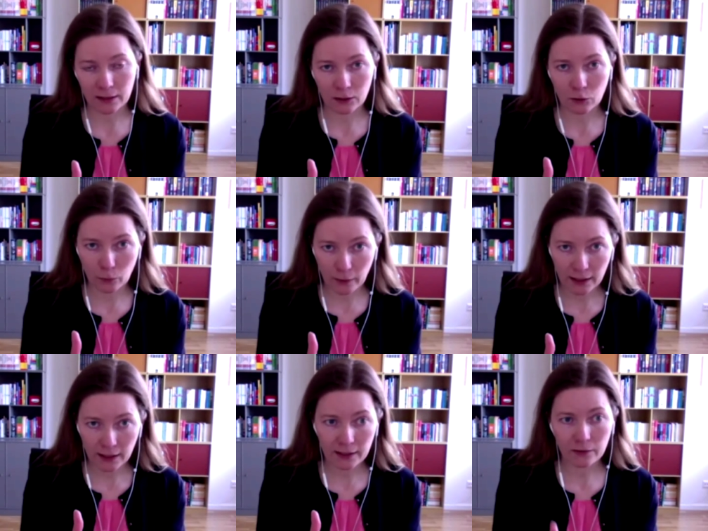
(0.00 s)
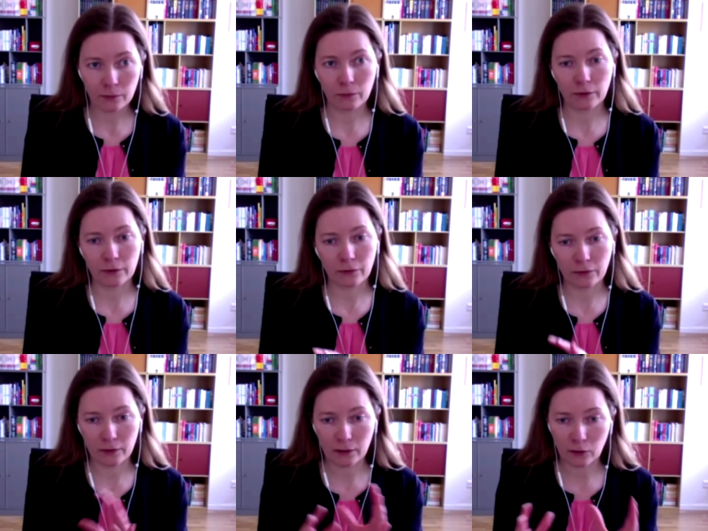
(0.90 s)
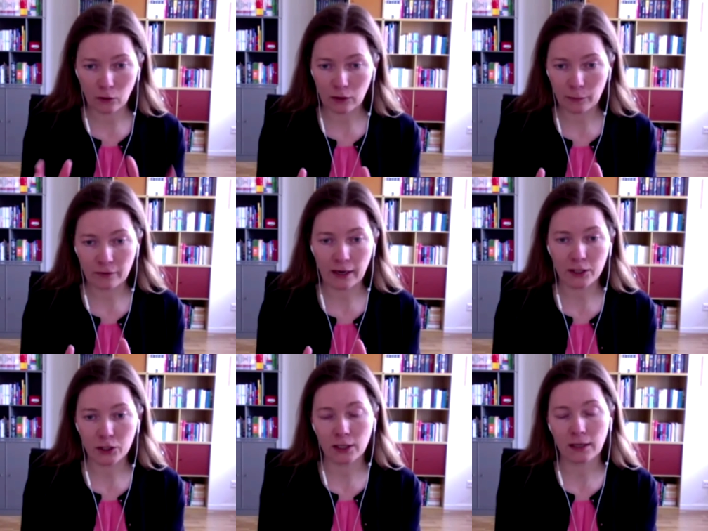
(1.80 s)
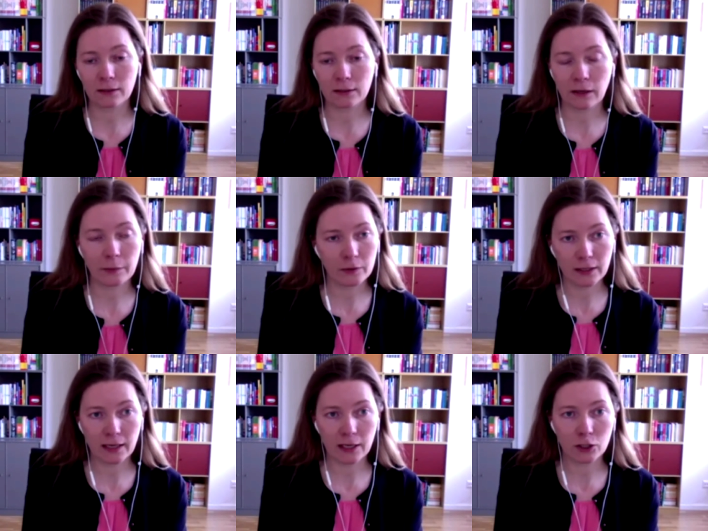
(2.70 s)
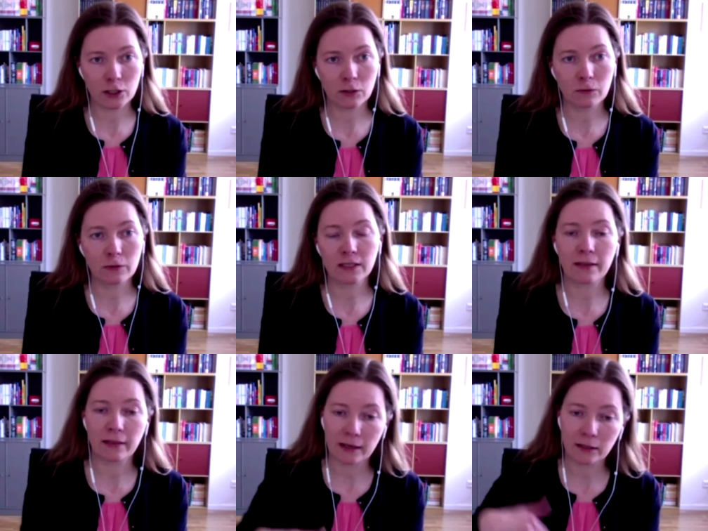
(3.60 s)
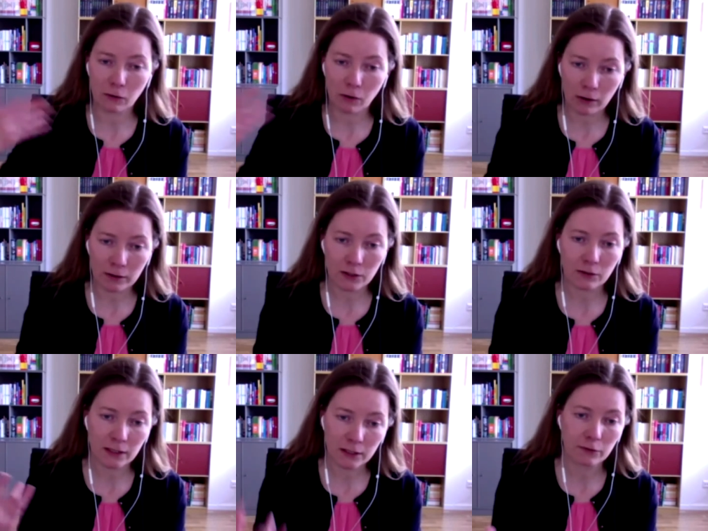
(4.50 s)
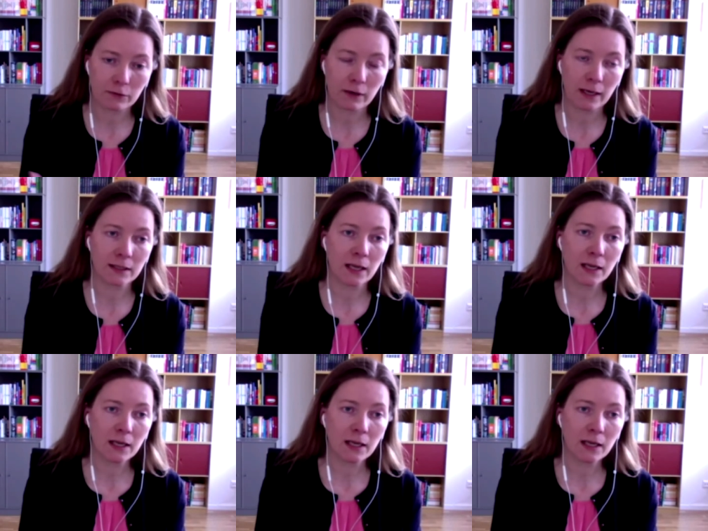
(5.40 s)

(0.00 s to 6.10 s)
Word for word: start quickly with the uh, collaboration and communication tools, and then go on to integrate